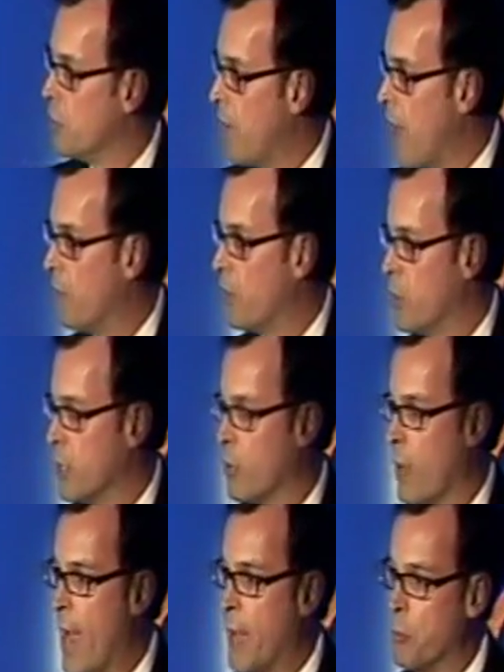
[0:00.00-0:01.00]
a Mount Vernon
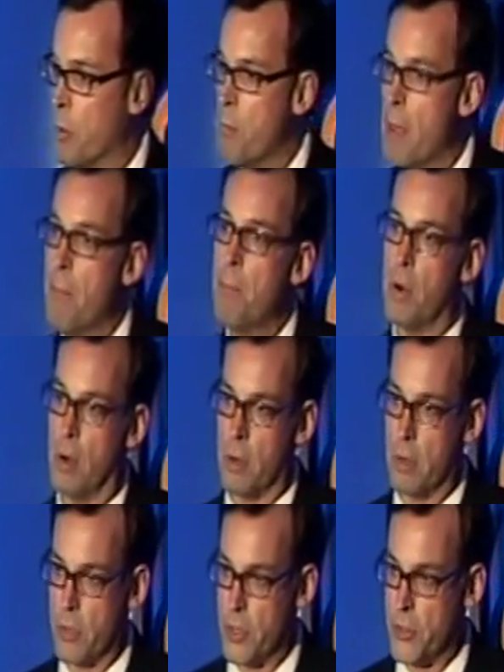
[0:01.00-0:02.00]
grad, remember
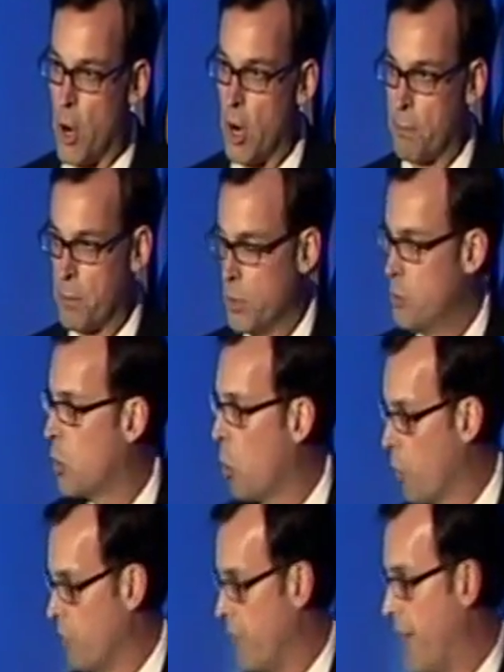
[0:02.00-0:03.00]
the dark blue
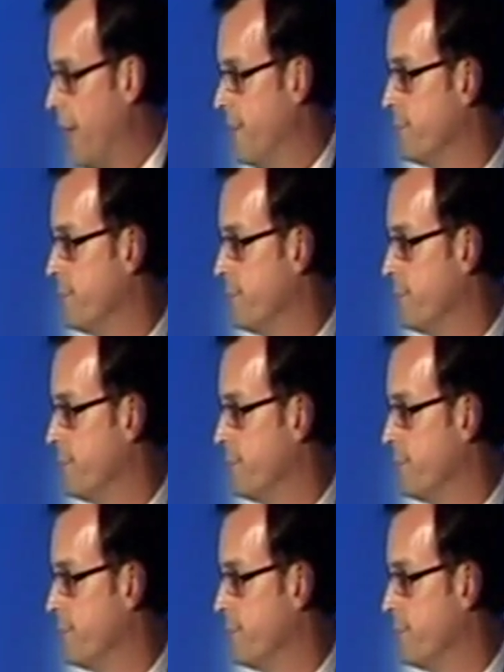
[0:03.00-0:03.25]
Corvette.